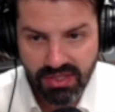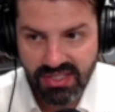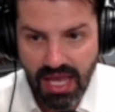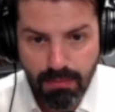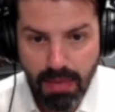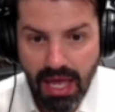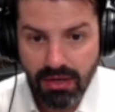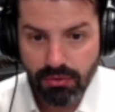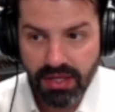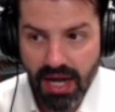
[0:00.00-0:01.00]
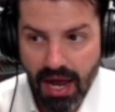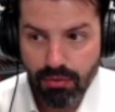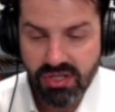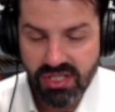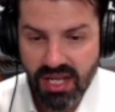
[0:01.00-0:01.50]
the same manual that I
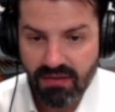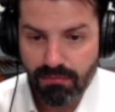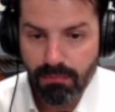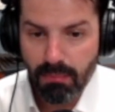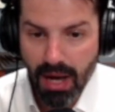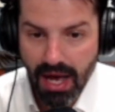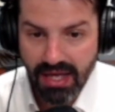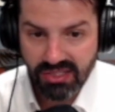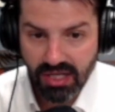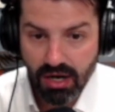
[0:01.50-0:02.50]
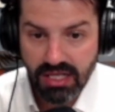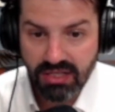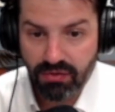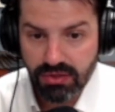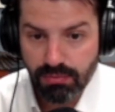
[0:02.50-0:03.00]
received my
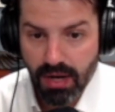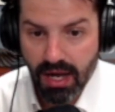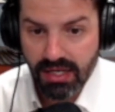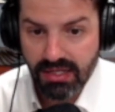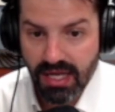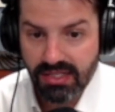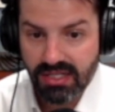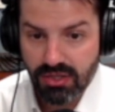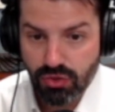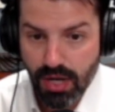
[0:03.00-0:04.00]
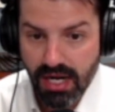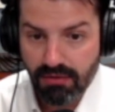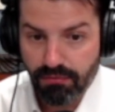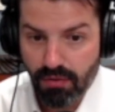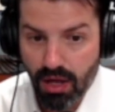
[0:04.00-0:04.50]
standardized field sobriety testing
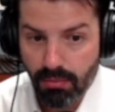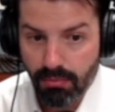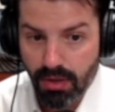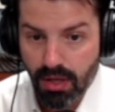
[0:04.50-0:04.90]
training from,